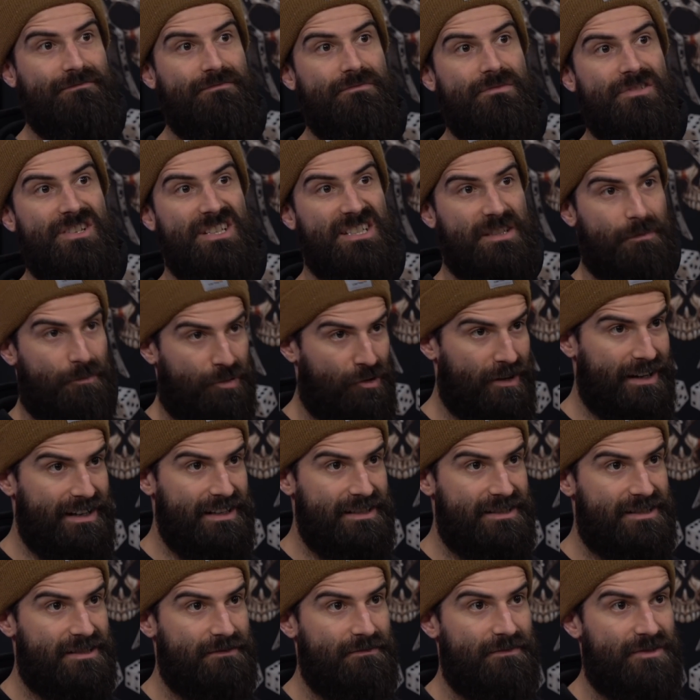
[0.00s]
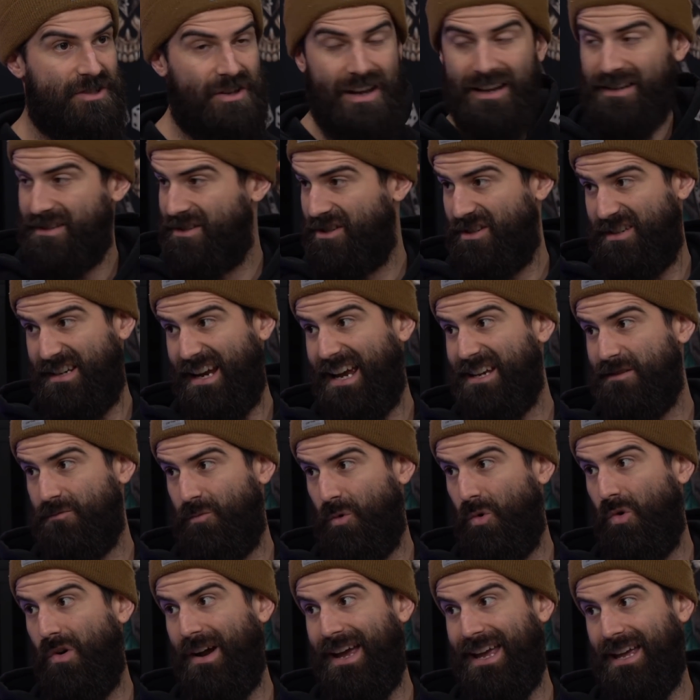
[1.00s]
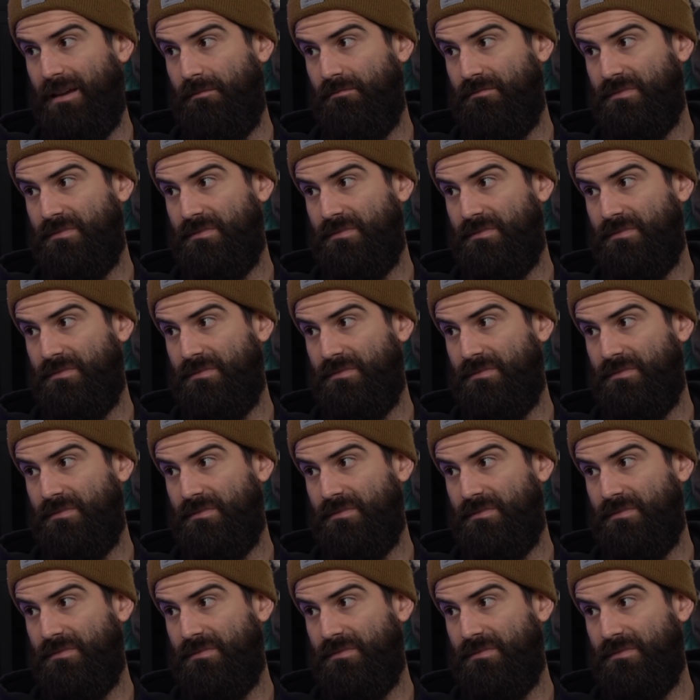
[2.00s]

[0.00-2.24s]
She's a priest, so she has war hymns.